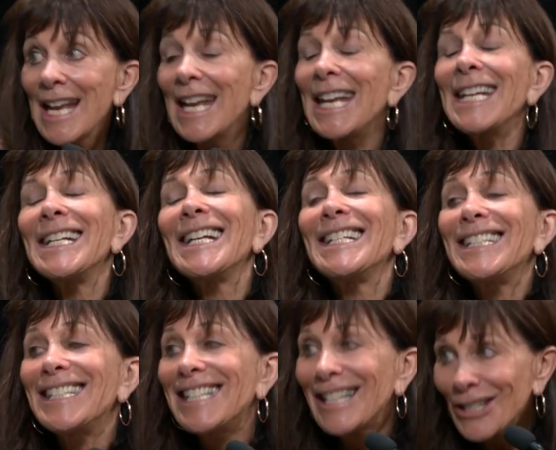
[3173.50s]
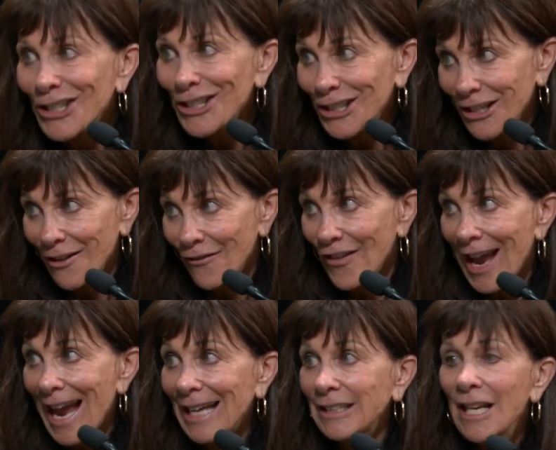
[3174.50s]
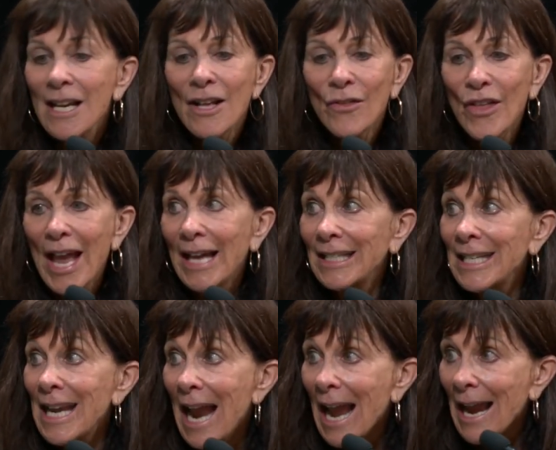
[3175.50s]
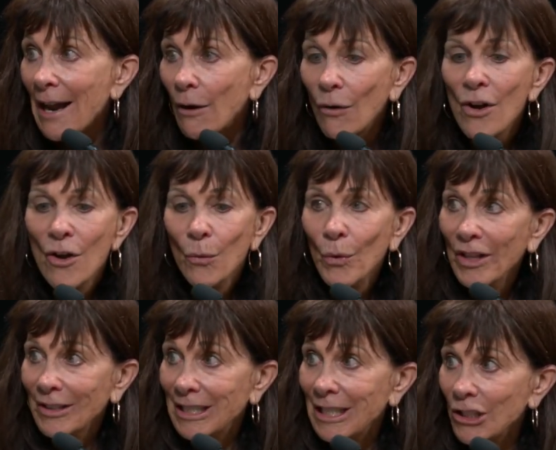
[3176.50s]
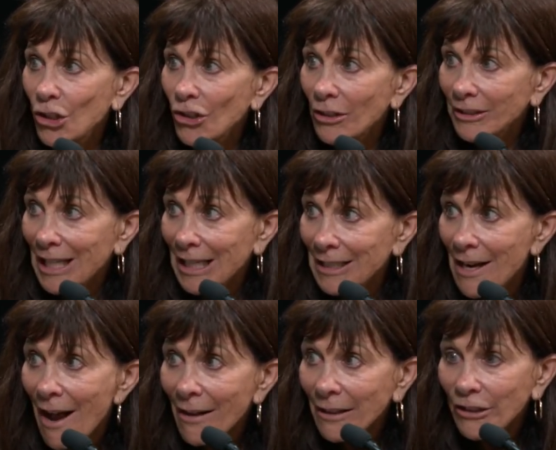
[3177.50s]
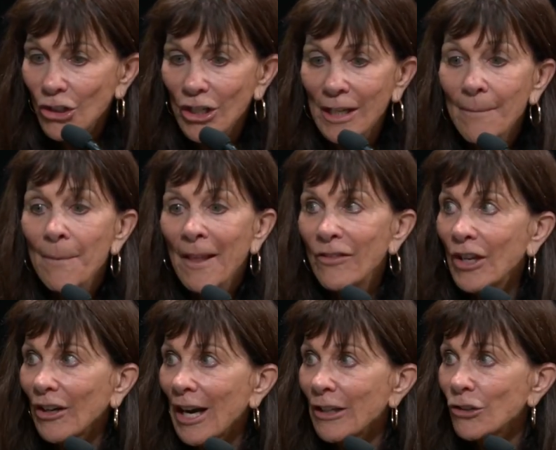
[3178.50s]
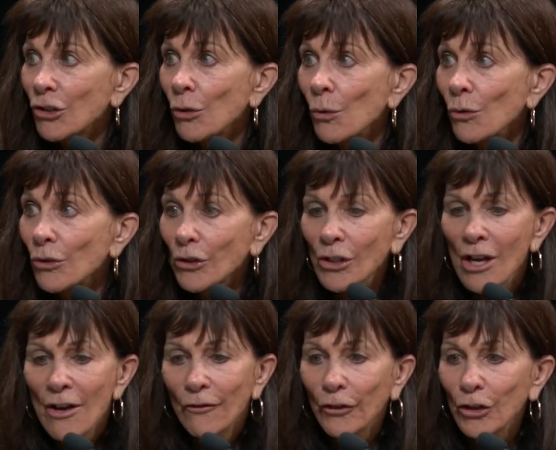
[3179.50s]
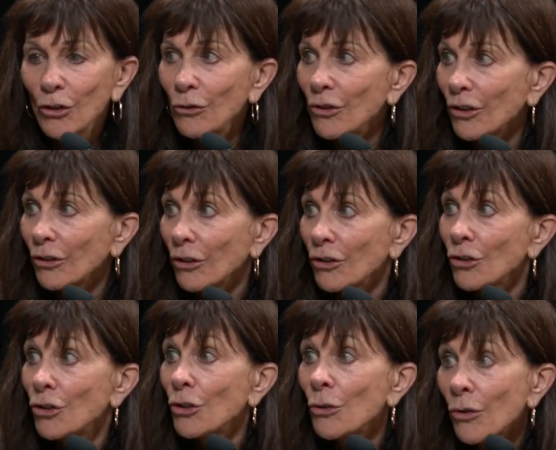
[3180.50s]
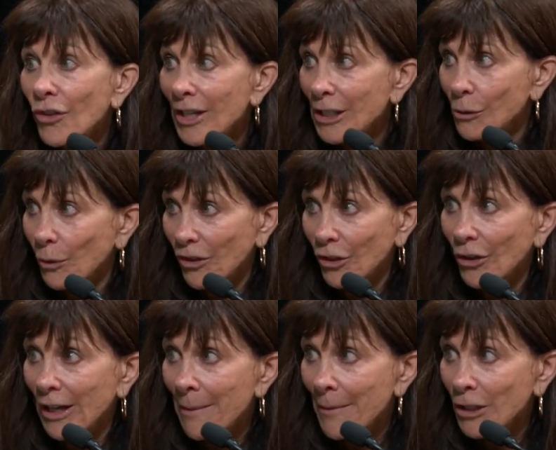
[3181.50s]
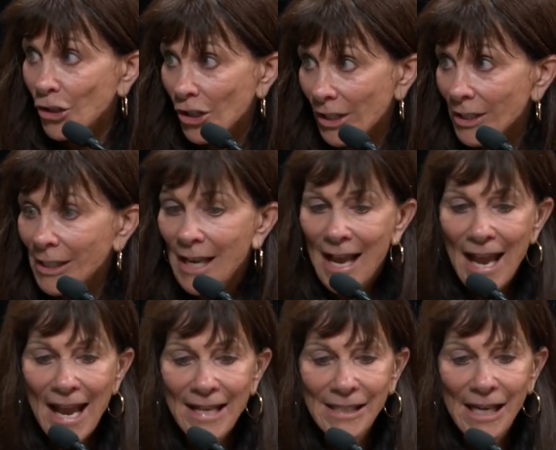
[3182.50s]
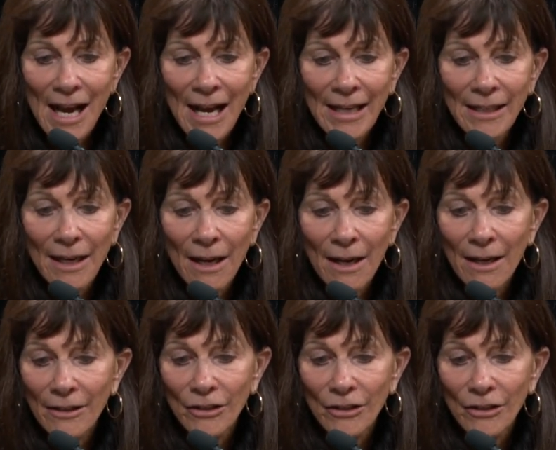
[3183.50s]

in addition to the fact that now with digital technology, there are tools for you to do things with your images. As I uh,